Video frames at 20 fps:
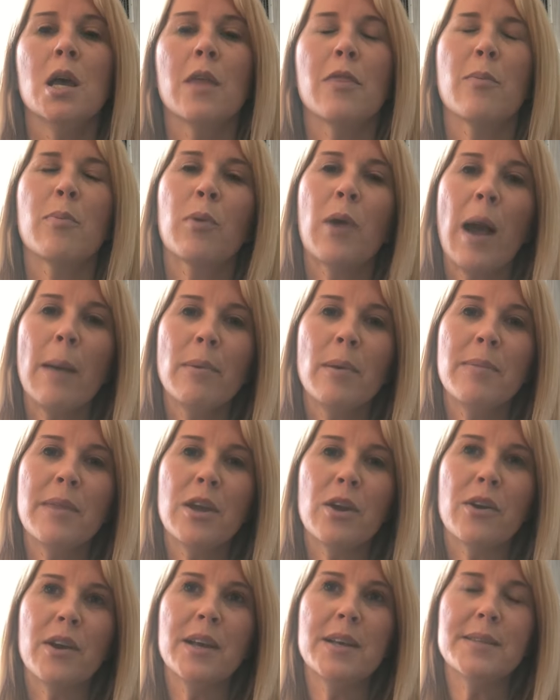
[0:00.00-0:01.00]
The problem
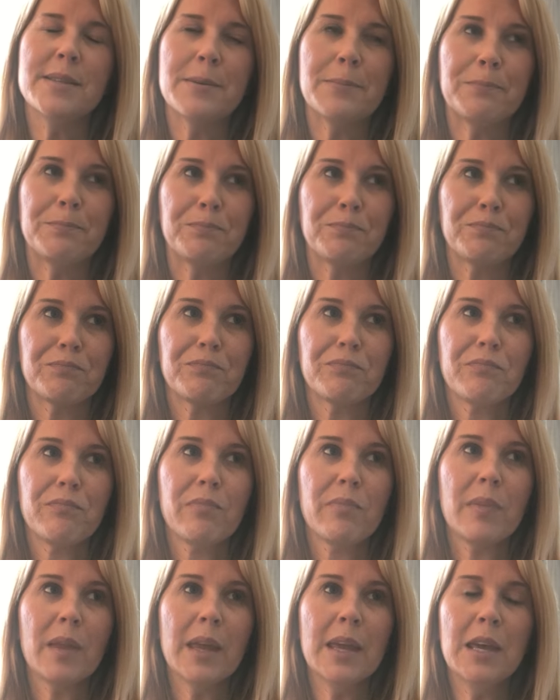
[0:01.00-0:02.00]
there is
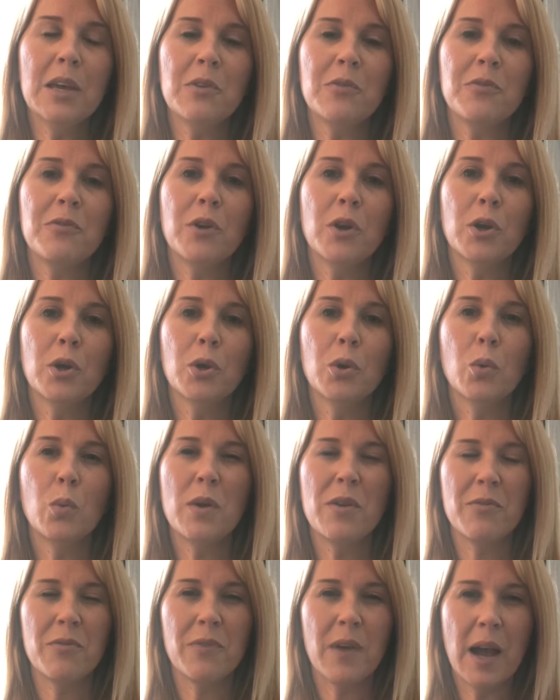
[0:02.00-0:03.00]
if
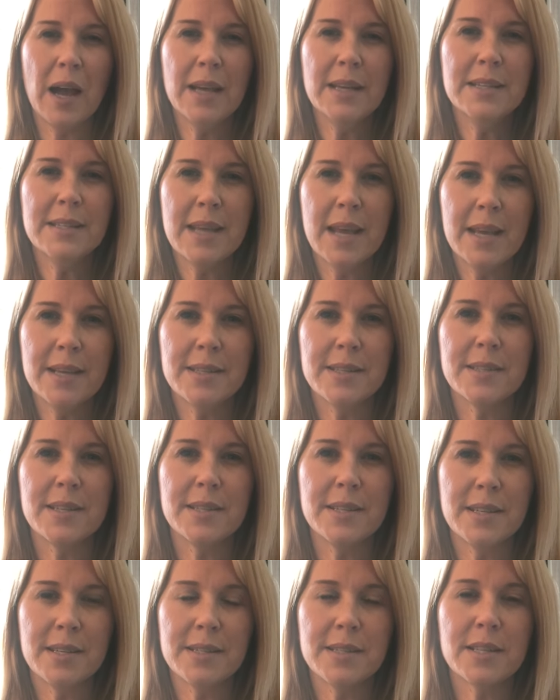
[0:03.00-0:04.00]
we find a
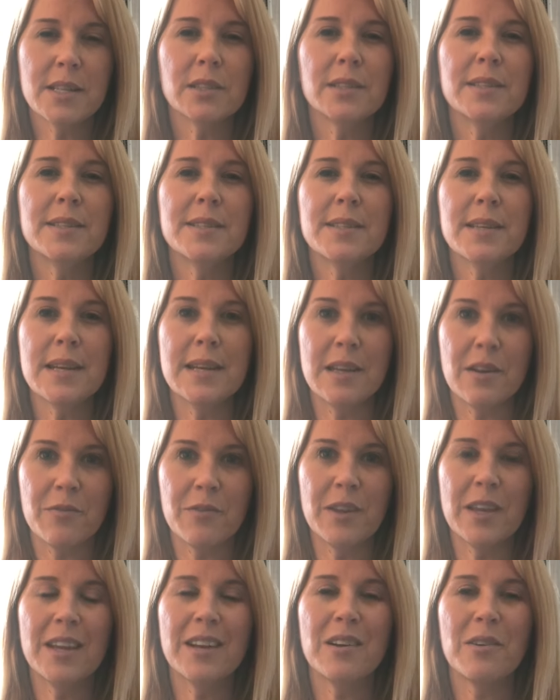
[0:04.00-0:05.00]
statistically
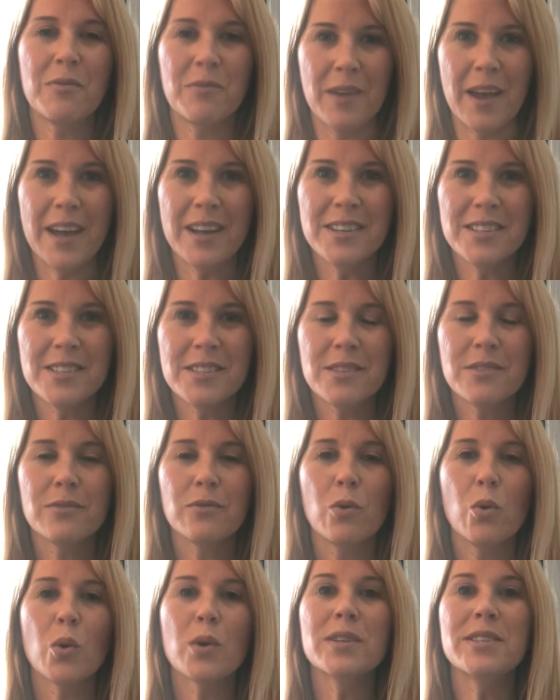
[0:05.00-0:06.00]
significant effect
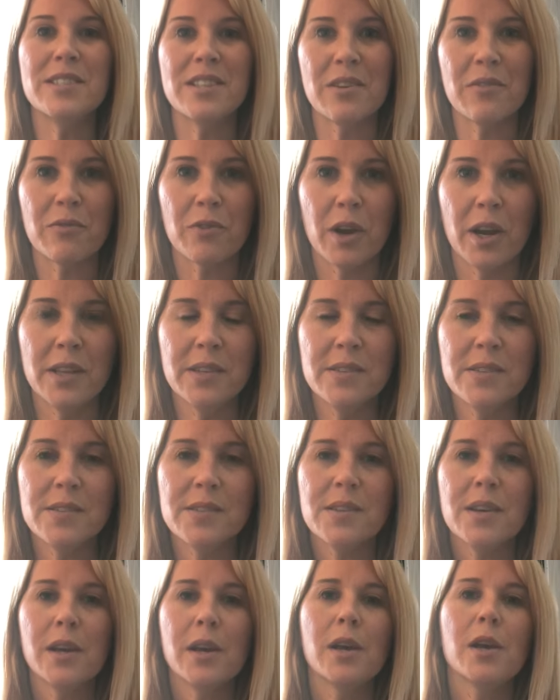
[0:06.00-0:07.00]
or difference,
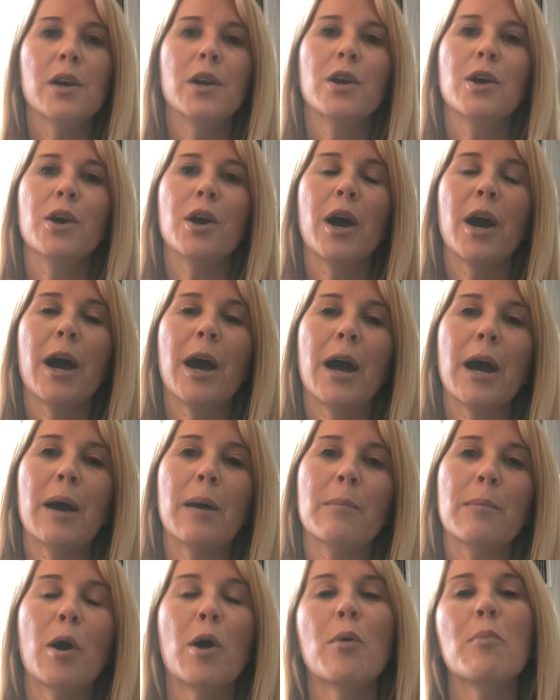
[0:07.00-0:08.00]

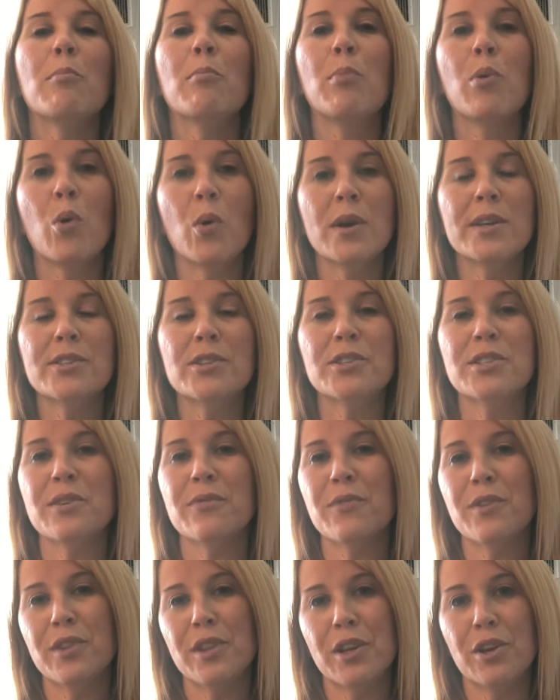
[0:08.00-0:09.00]
boys are
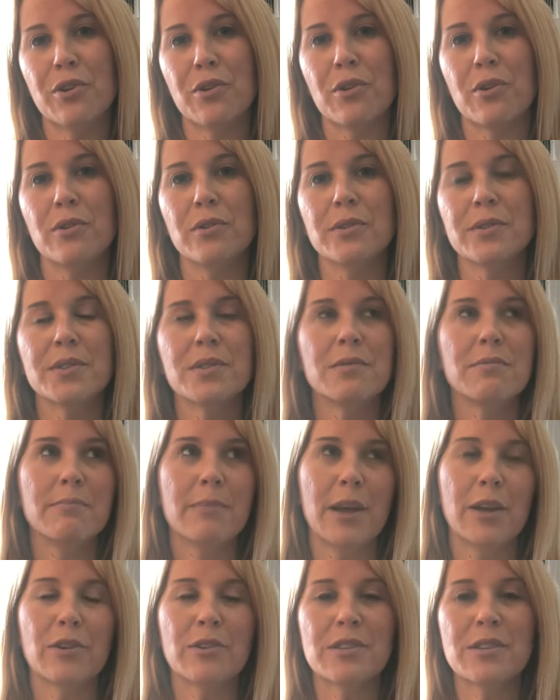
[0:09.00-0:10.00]
different than girls,
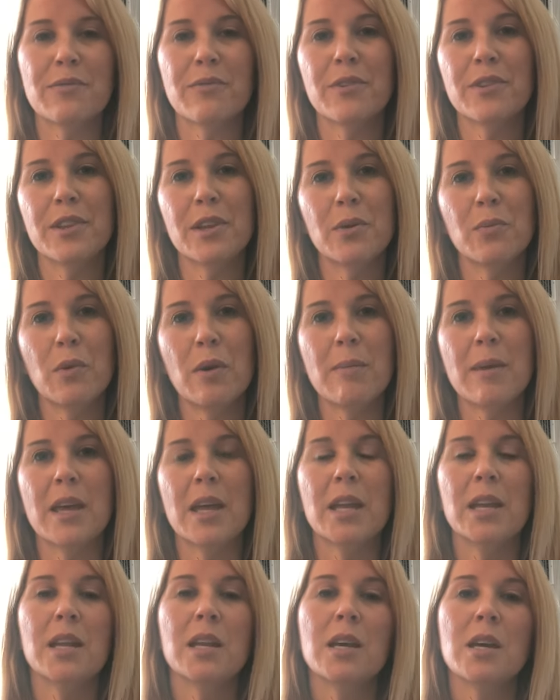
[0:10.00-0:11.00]
men are different than
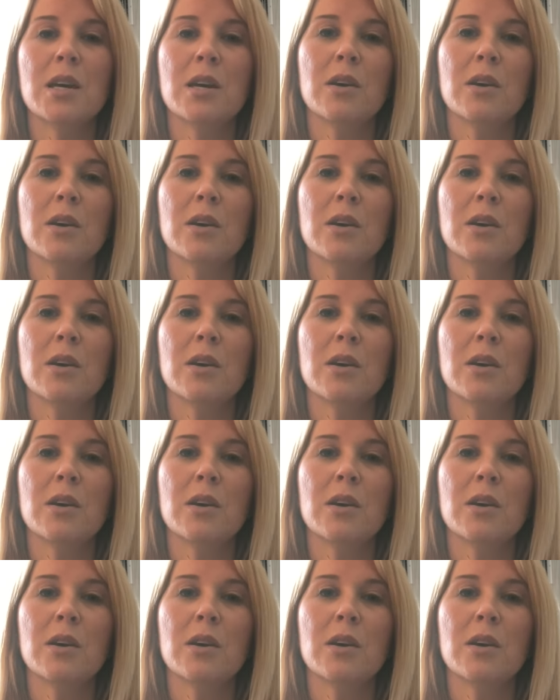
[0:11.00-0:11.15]
women.